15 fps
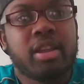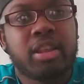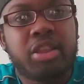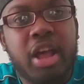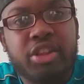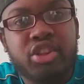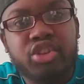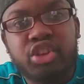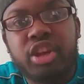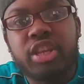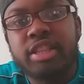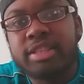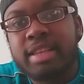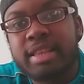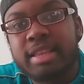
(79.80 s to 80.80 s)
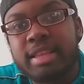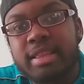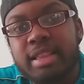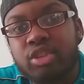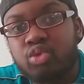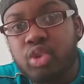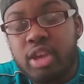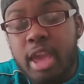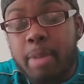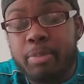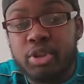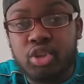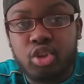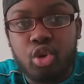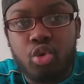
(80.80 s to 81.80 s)
the doctor said, it said in this week's
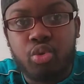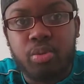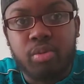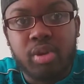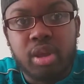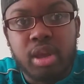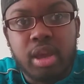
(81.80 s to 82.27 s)
episode,